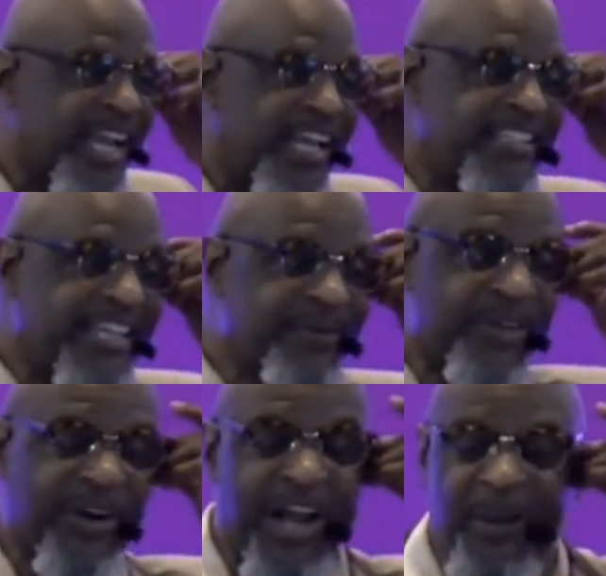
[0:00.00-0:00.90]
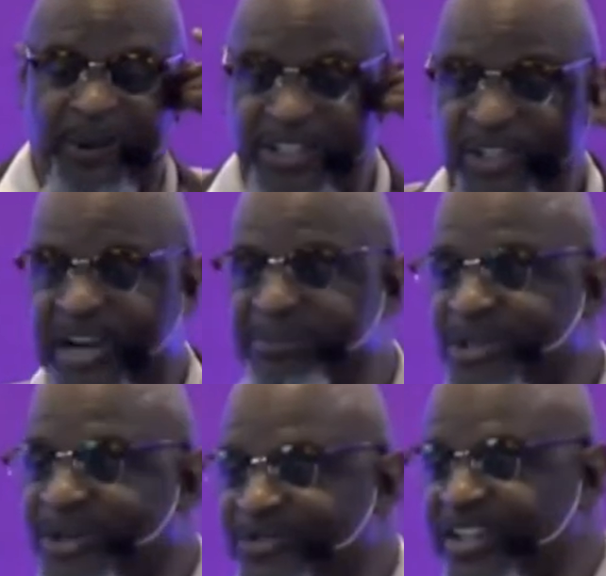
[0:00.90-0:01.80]
And then we go, well, you know, I'm going to go
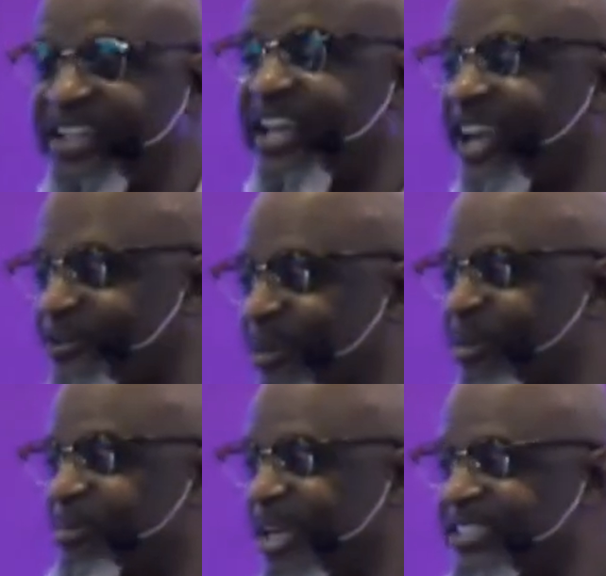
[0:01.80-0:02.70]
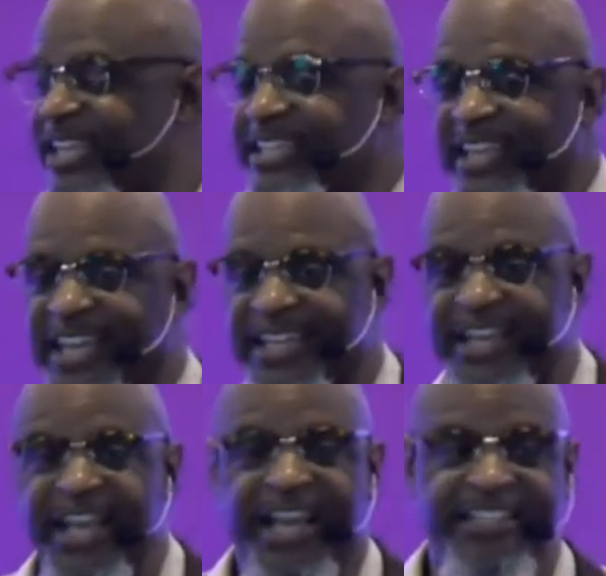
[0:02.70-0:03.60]
over here and help them the best I can.
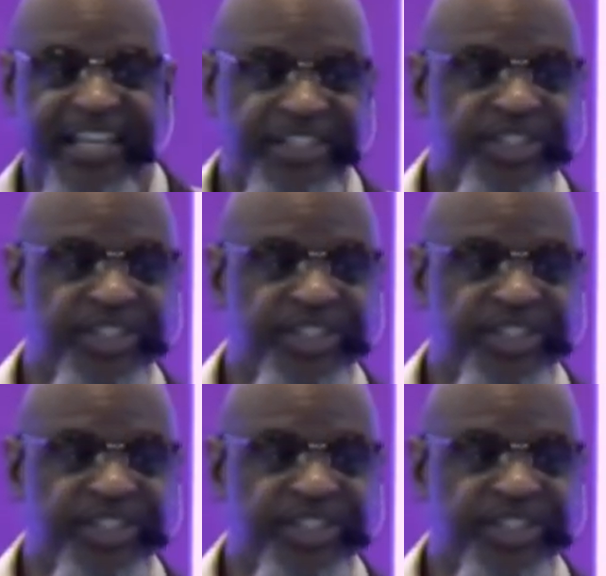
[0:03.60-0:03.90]
And then you're